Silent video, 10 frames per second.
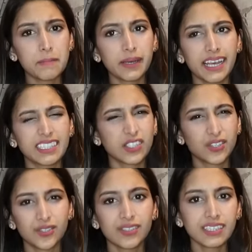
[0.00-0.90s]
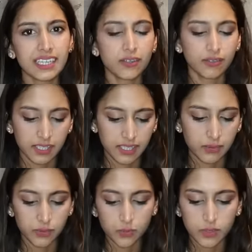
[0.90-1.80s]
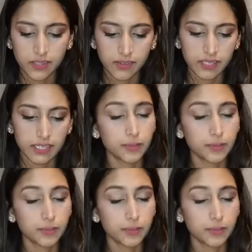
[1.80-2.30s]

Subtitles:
But as a student, I don't think it was worth it,